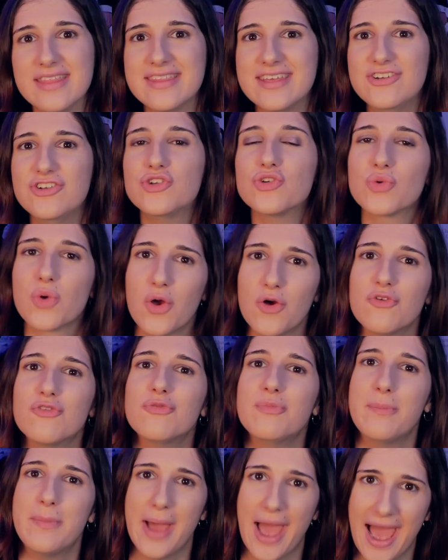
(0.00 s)
and then
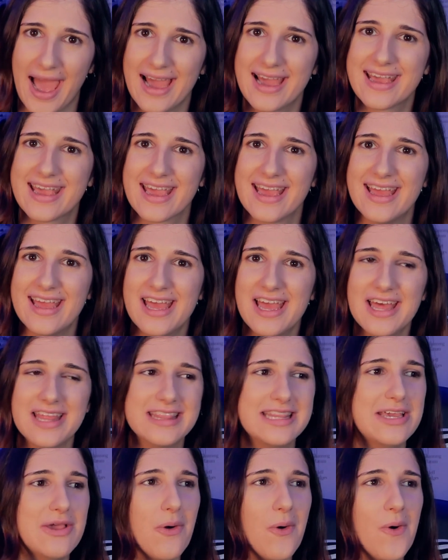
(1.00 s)
drove back. The